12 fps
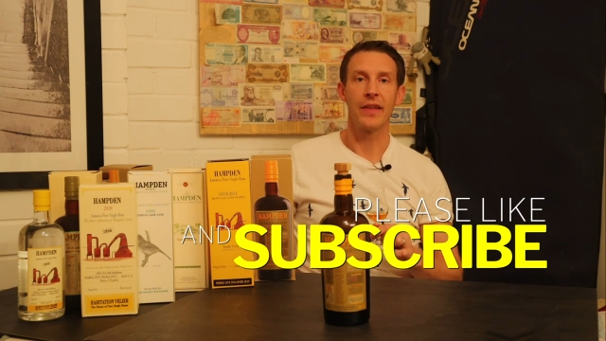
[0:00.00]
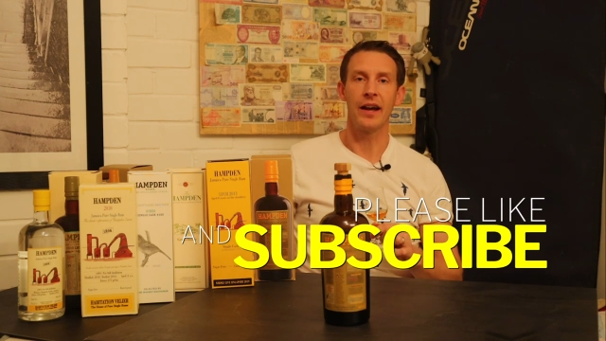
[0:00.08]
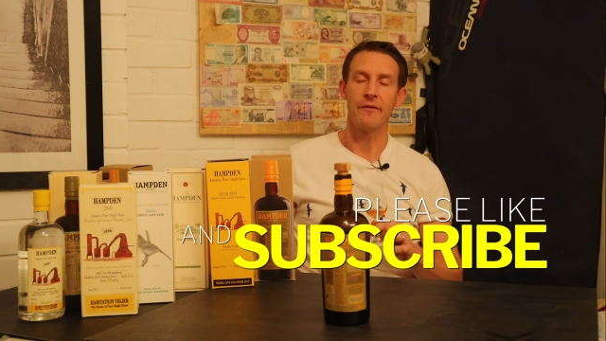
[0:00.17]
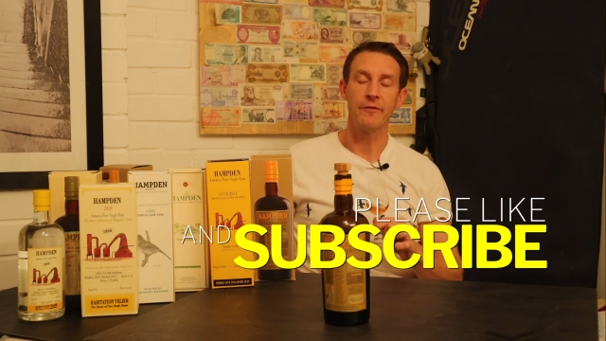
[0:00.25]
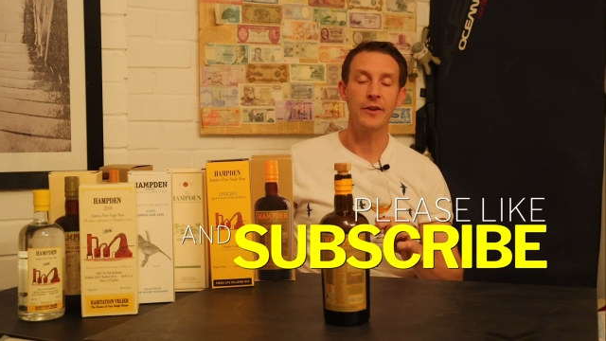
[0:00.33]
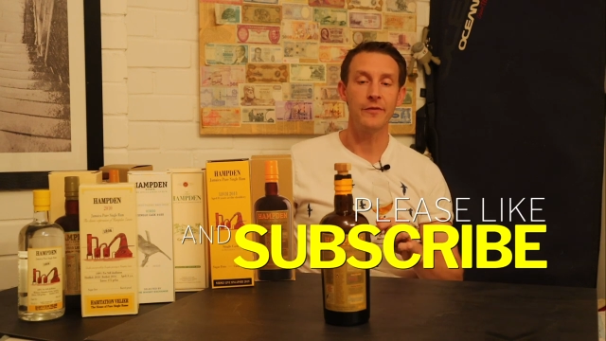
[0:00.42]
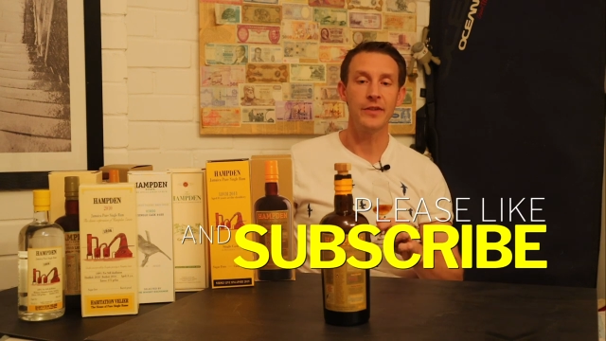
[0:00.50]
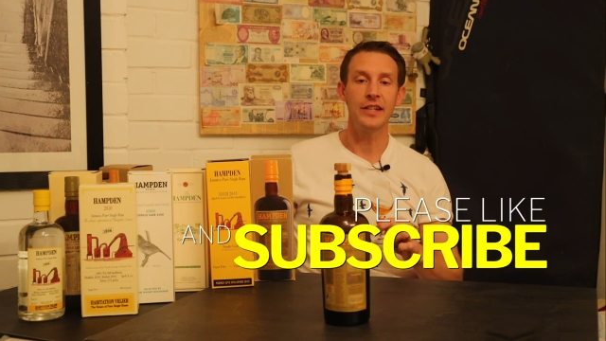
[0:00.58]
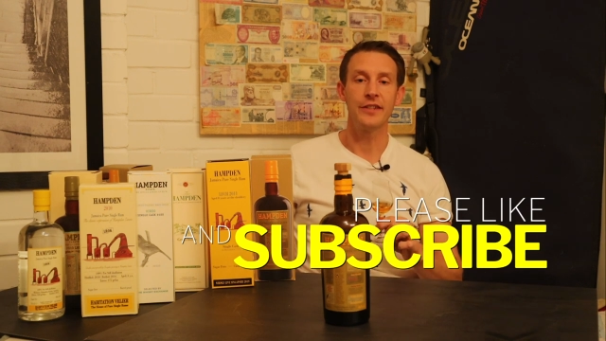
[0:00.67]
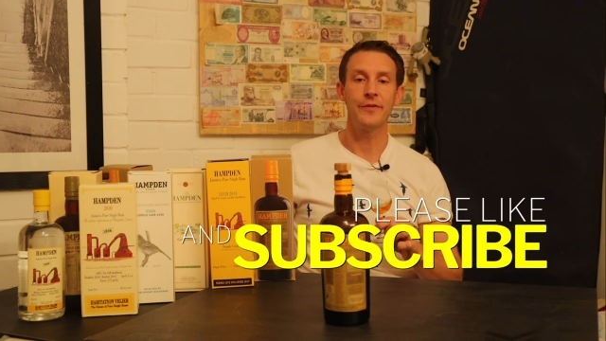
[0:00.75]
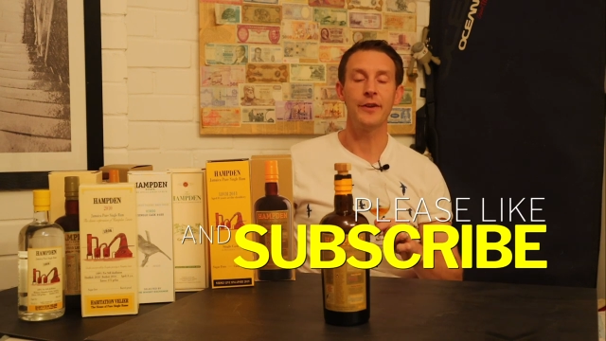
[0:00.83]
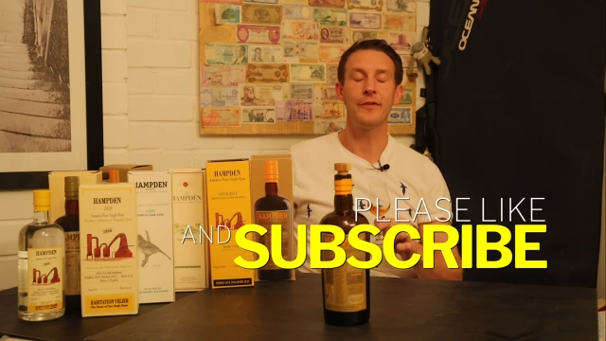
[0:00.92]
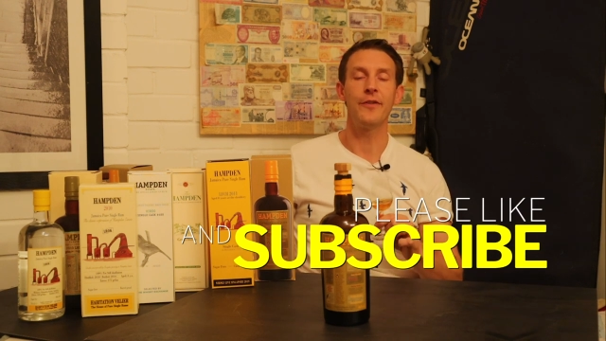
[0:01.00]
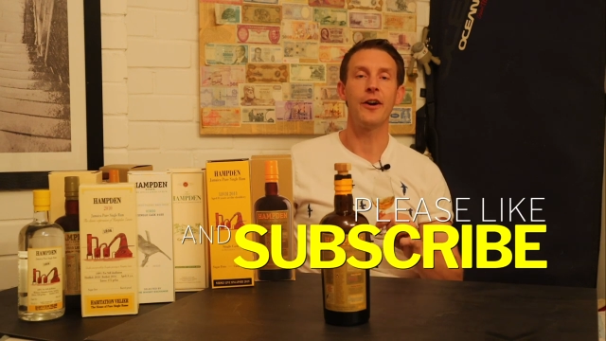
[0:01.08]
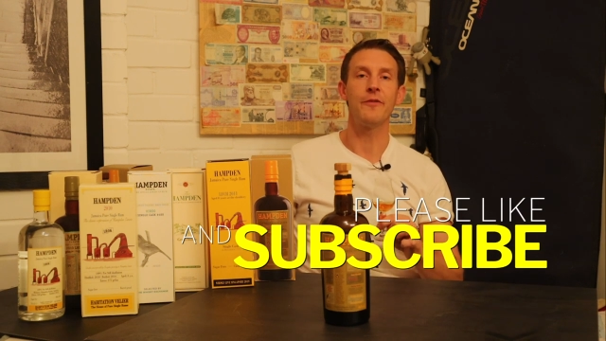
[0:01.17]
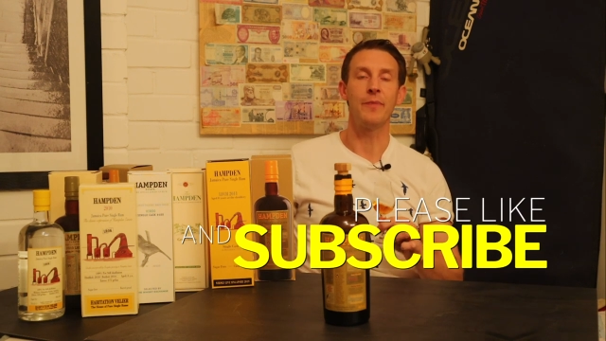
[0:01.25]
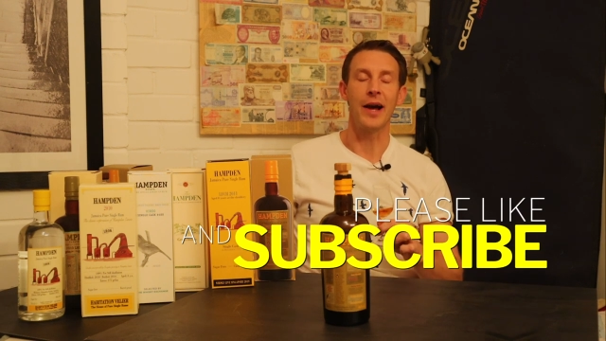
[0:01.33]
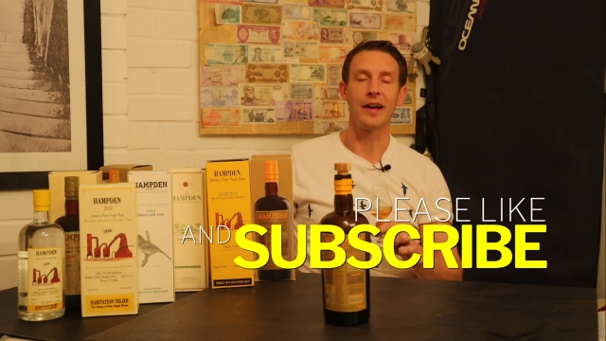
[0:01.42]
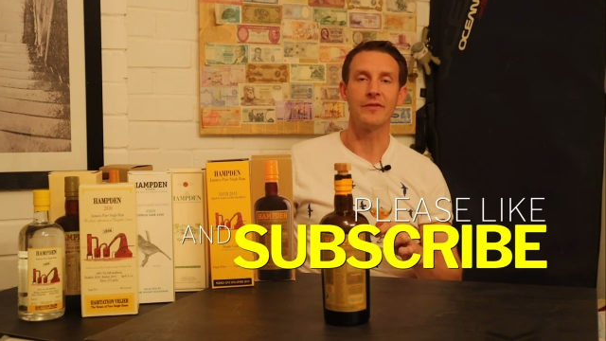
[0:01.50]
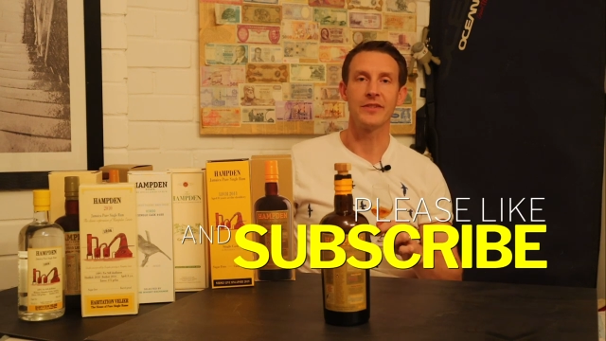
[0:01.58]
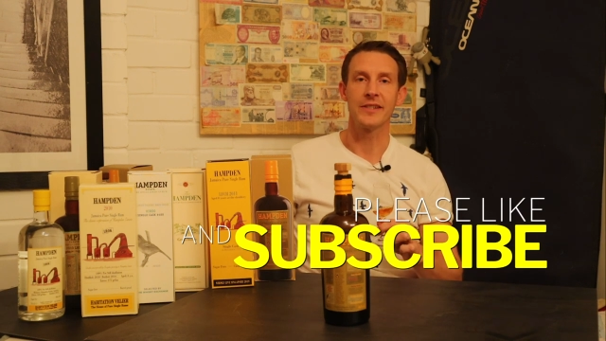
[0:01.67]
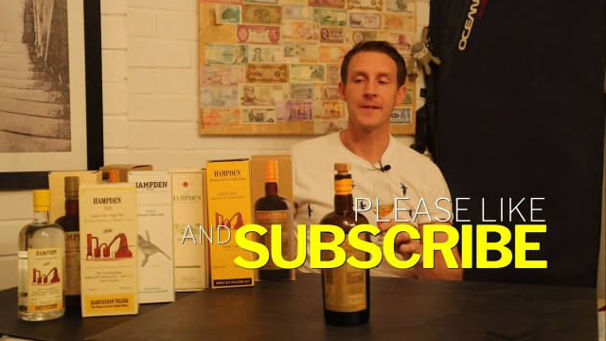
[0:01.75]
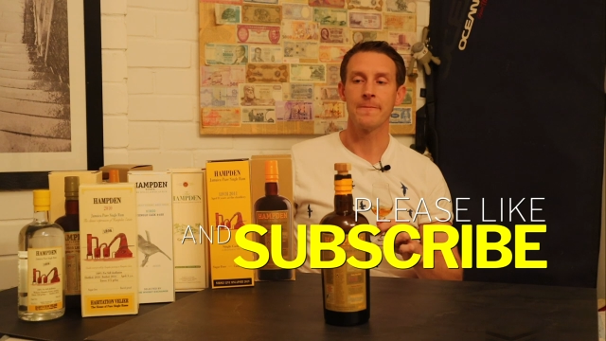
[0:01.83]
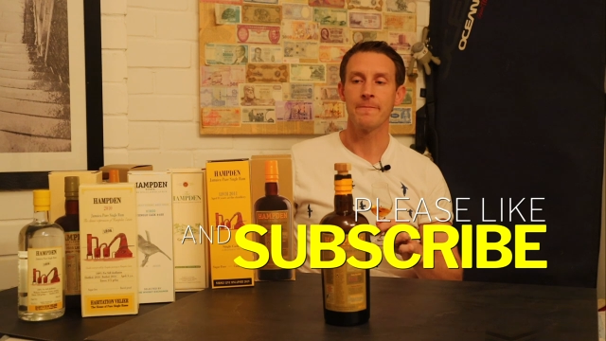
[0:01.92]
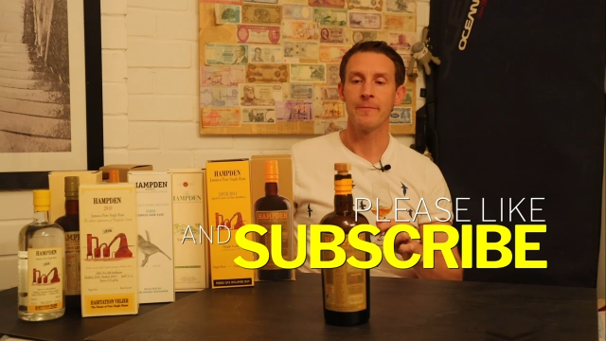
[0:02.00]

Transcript: At 50 to 55 pounds,